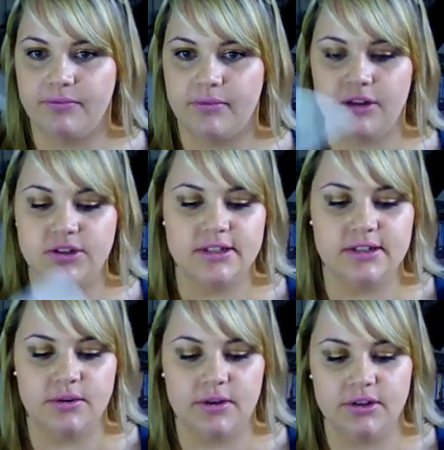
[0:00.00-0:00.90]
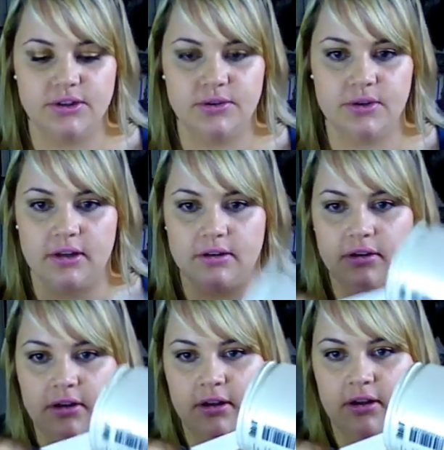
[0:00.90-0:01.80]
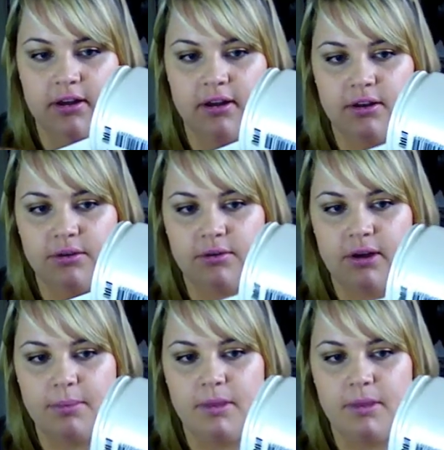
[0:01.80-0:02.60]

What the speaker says: Yeah, just so that you can grab